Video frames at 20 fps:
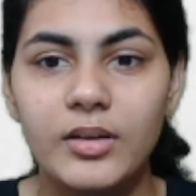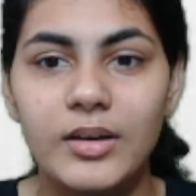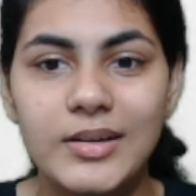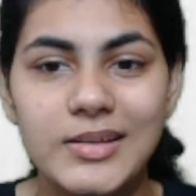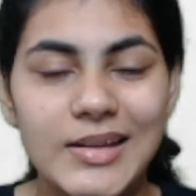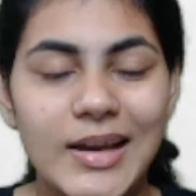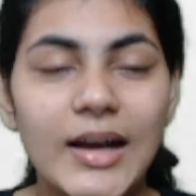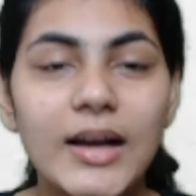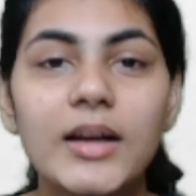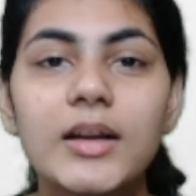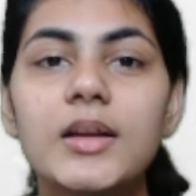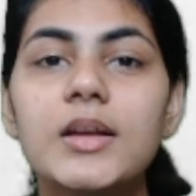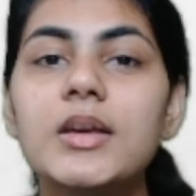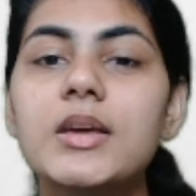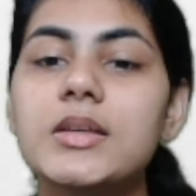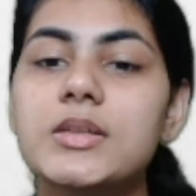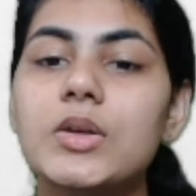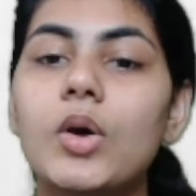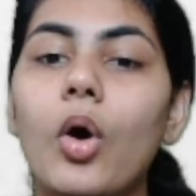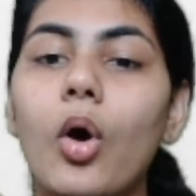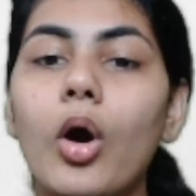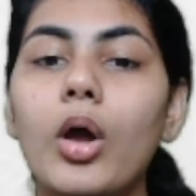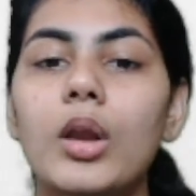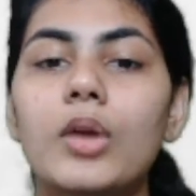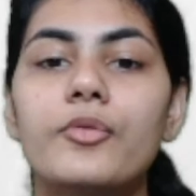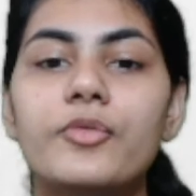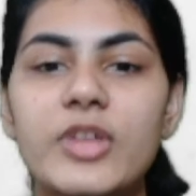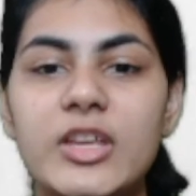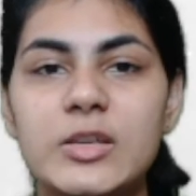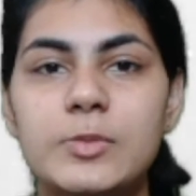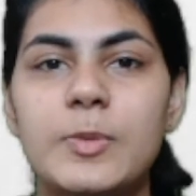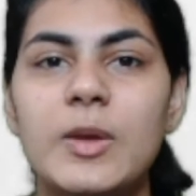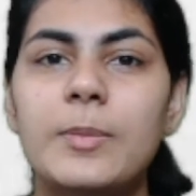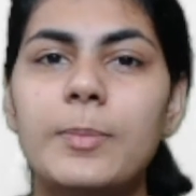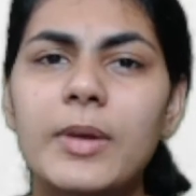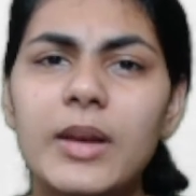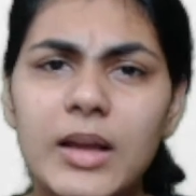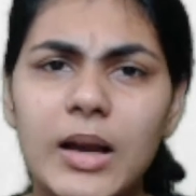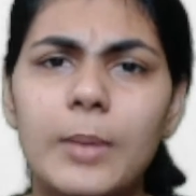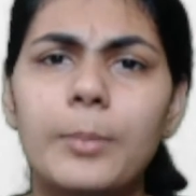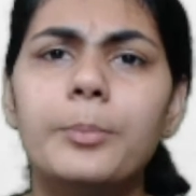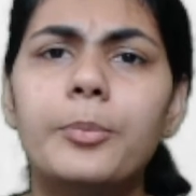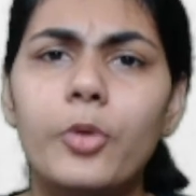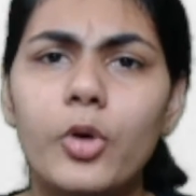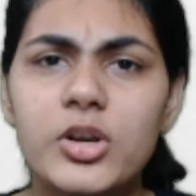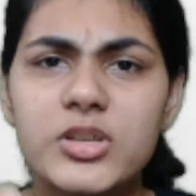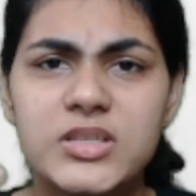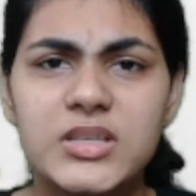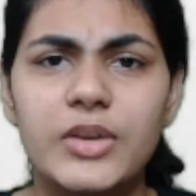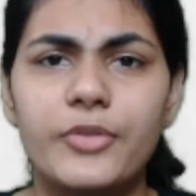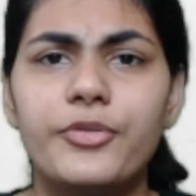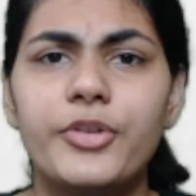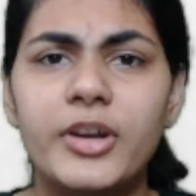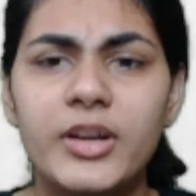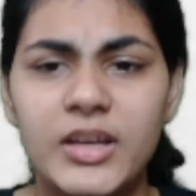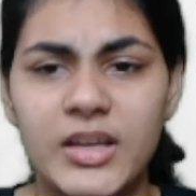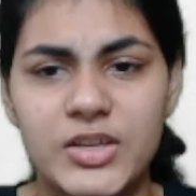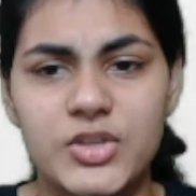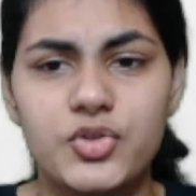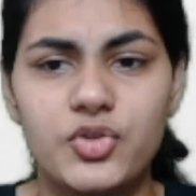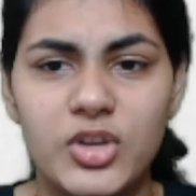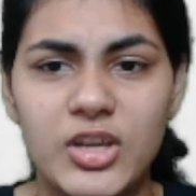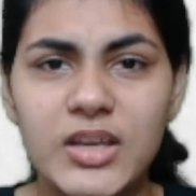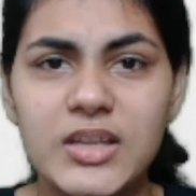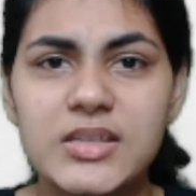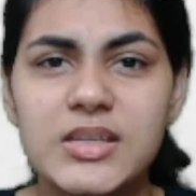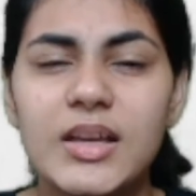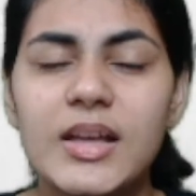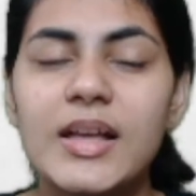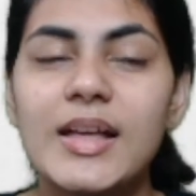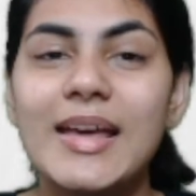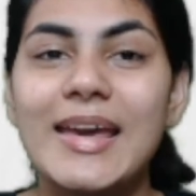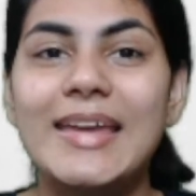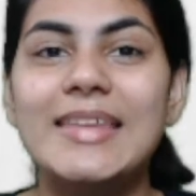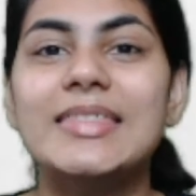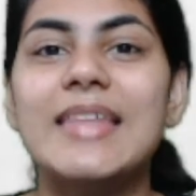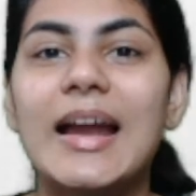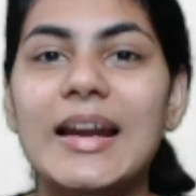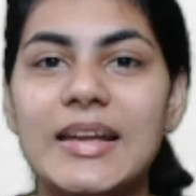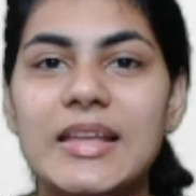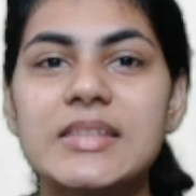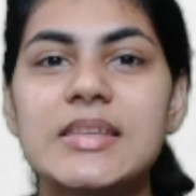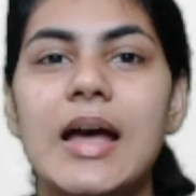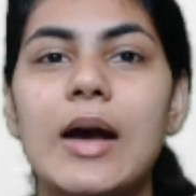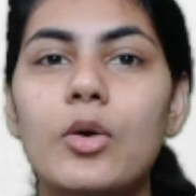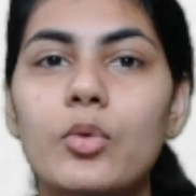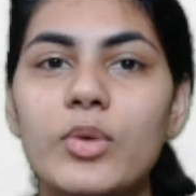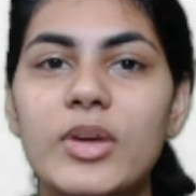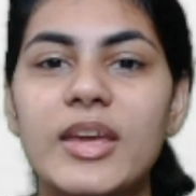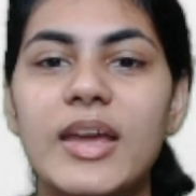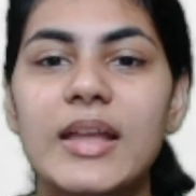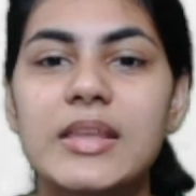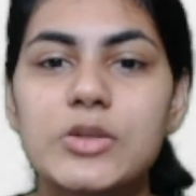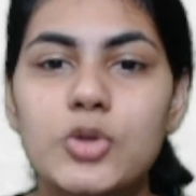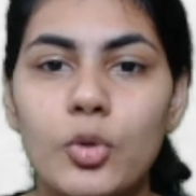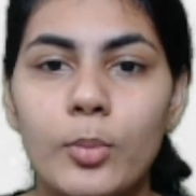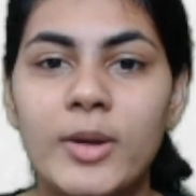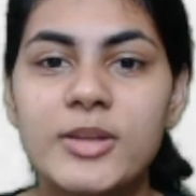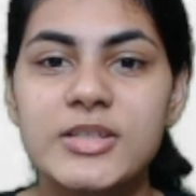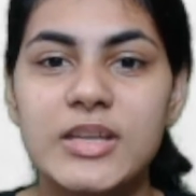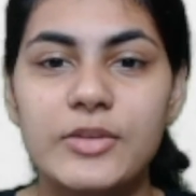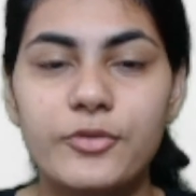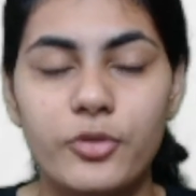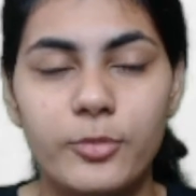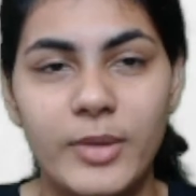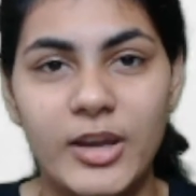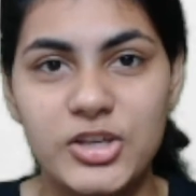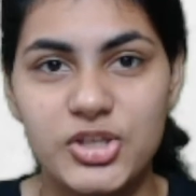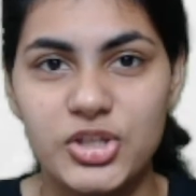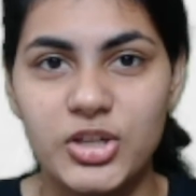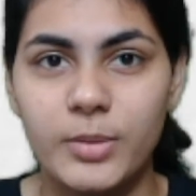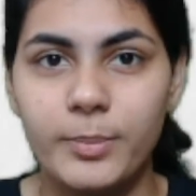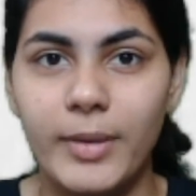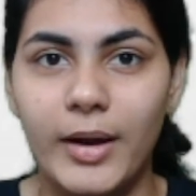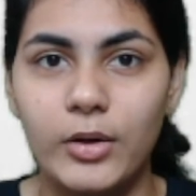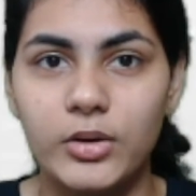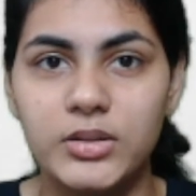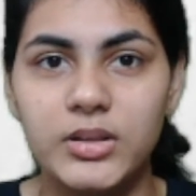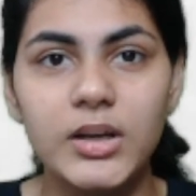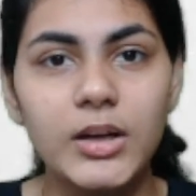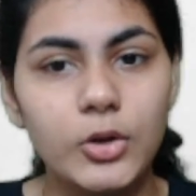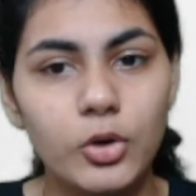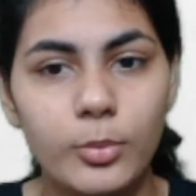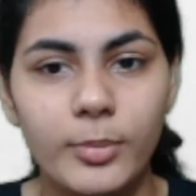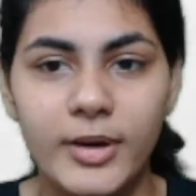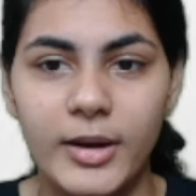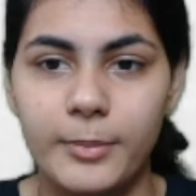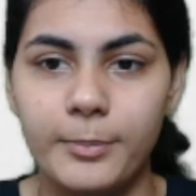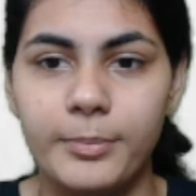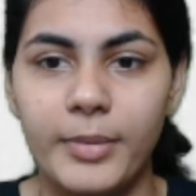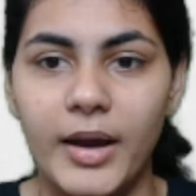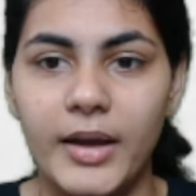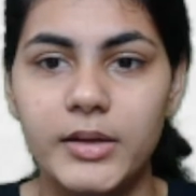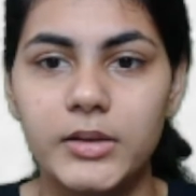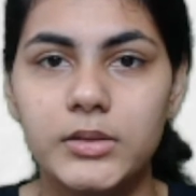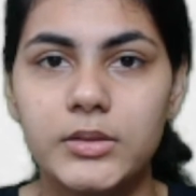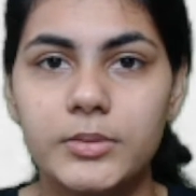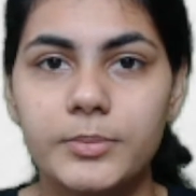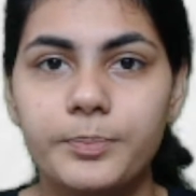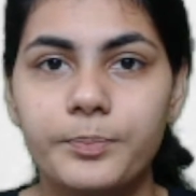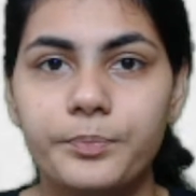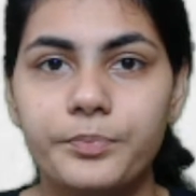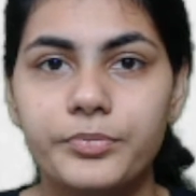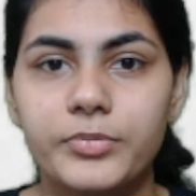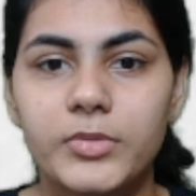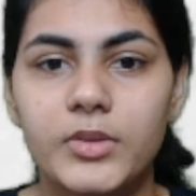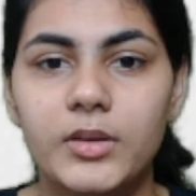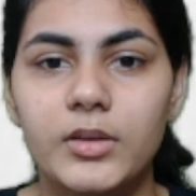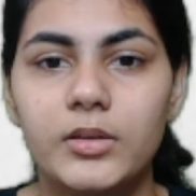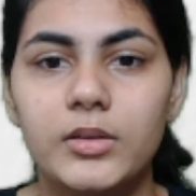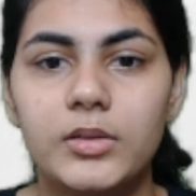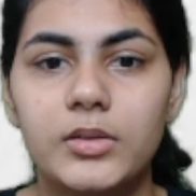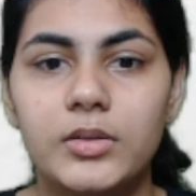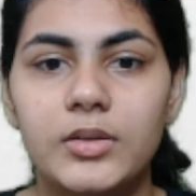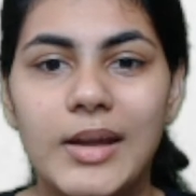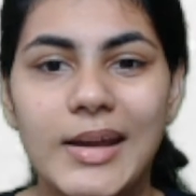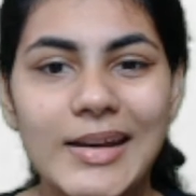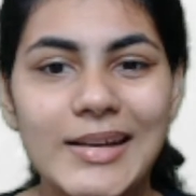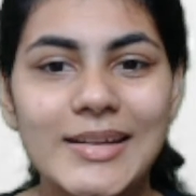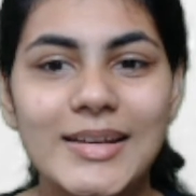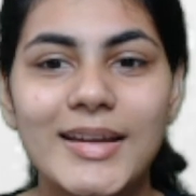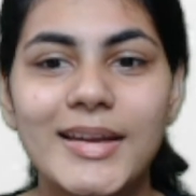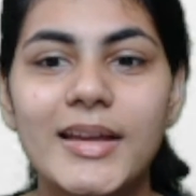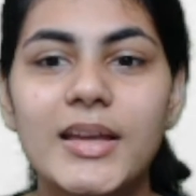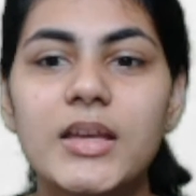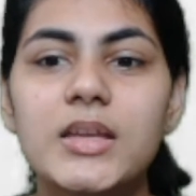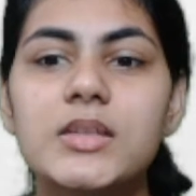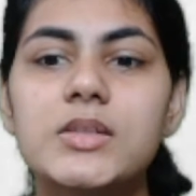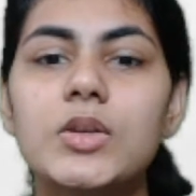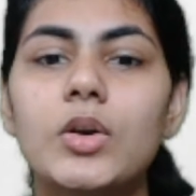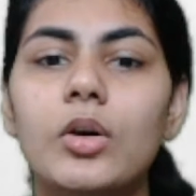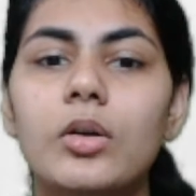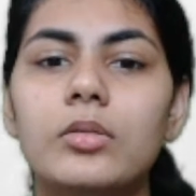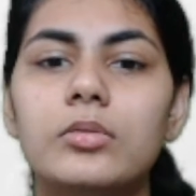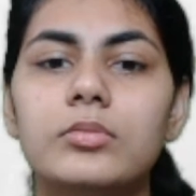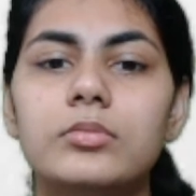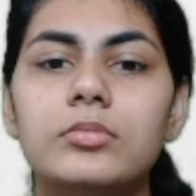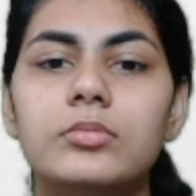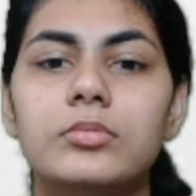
Yeah. So all of these people compose different histories, and that is how we get so much information about the Roman Empire. Right? So